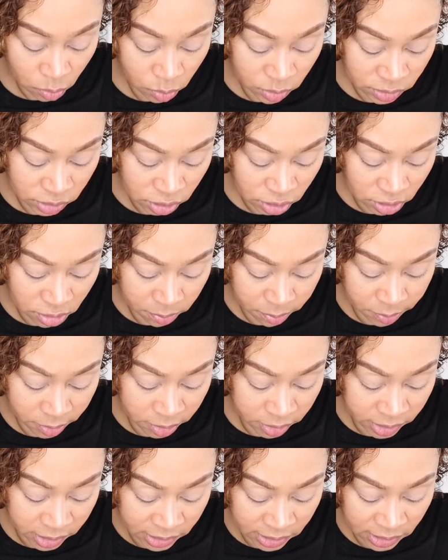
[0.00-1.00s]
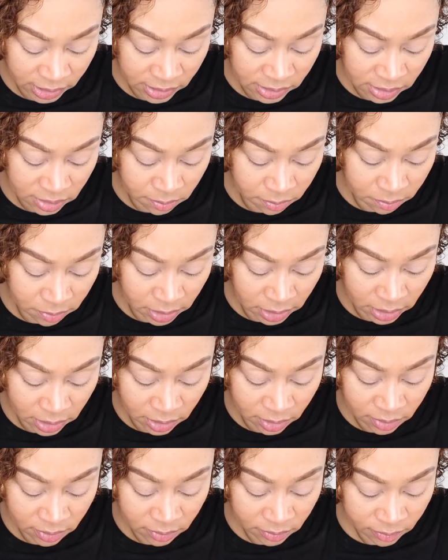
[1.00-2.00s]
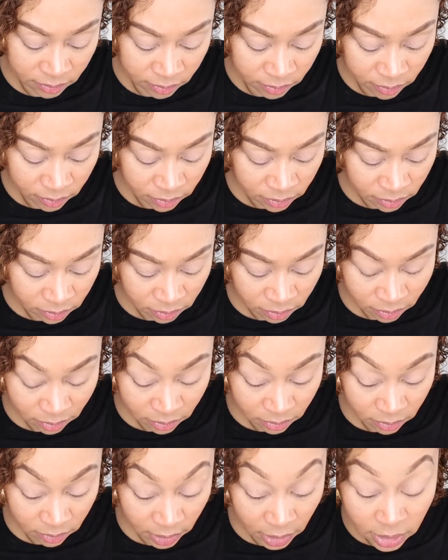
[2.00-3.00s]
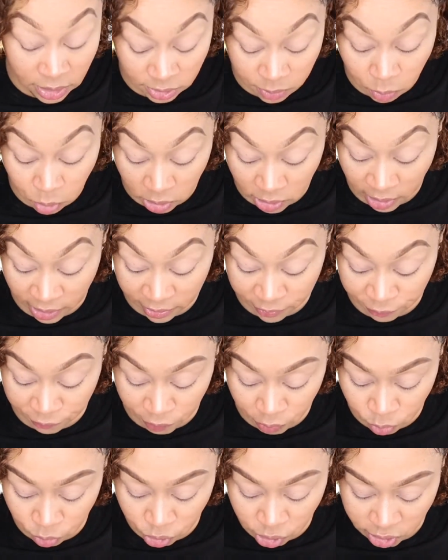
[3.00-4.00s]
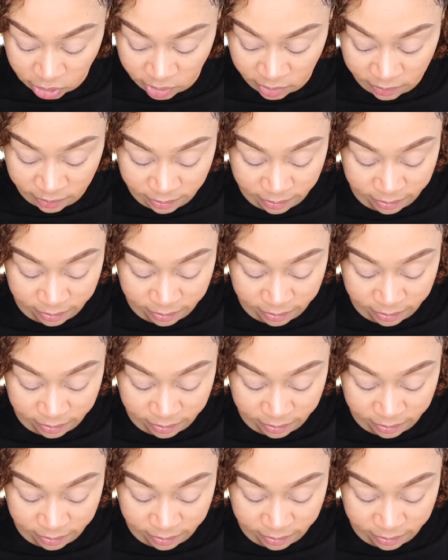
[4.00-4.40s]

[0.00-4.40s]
Which the burgundy to me is more like fuchsia.